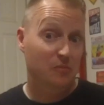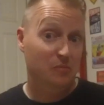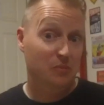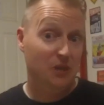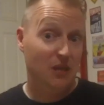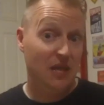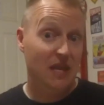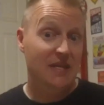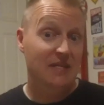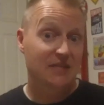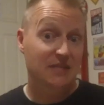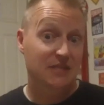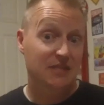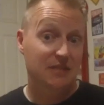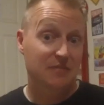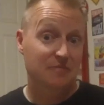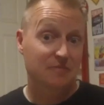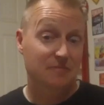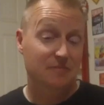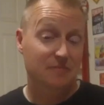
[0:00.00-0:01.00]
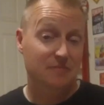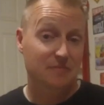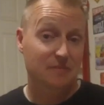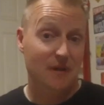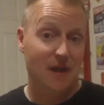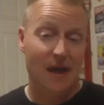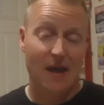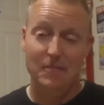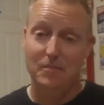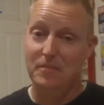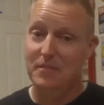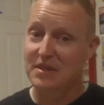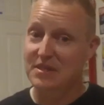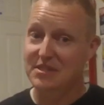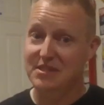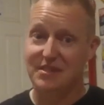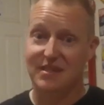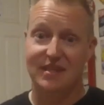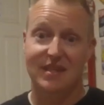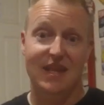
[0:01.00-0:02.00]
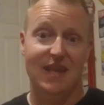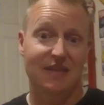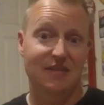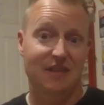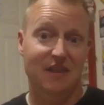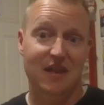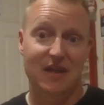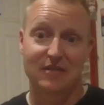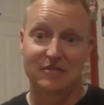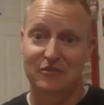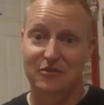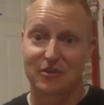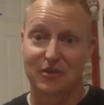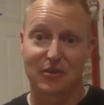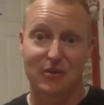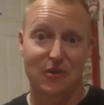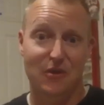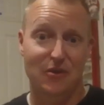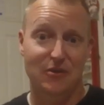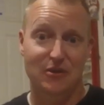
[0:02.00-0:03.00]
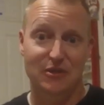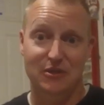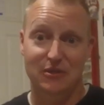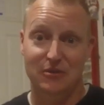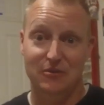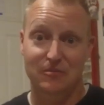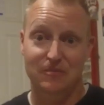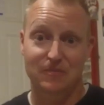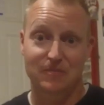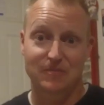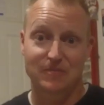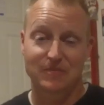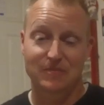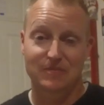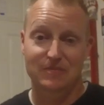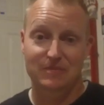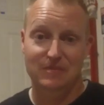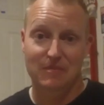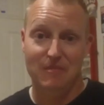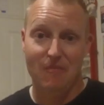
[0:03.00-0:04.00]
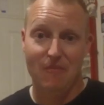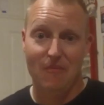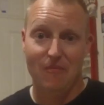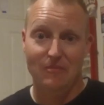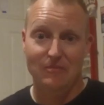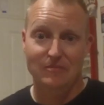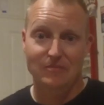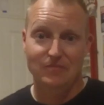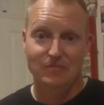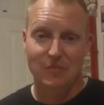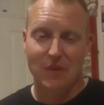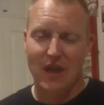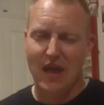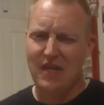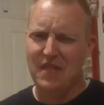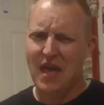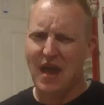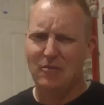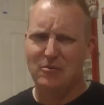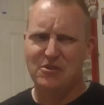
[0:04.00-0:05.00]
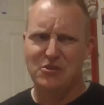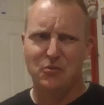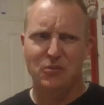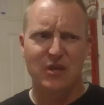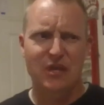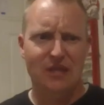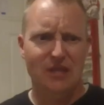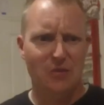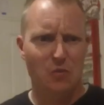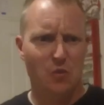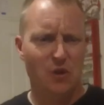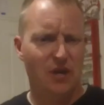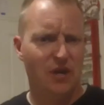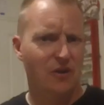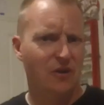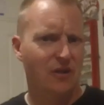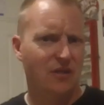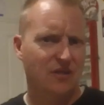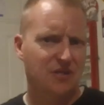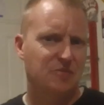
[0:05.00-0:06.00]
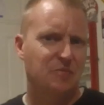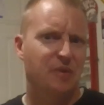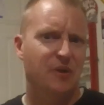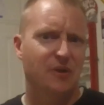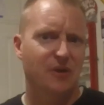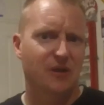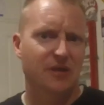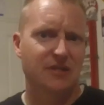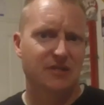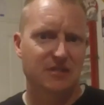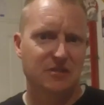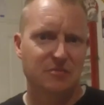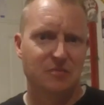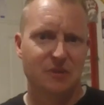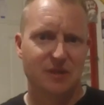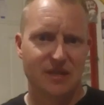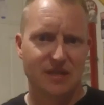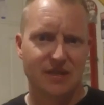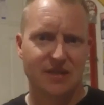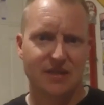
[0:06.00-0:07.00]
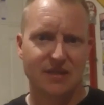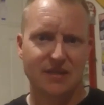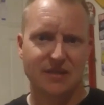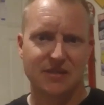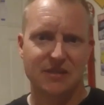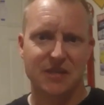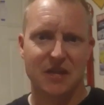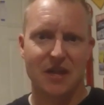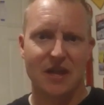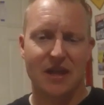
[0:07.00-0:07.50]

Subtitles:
place, I missed the deadline for the car show. And that was a really weird experience because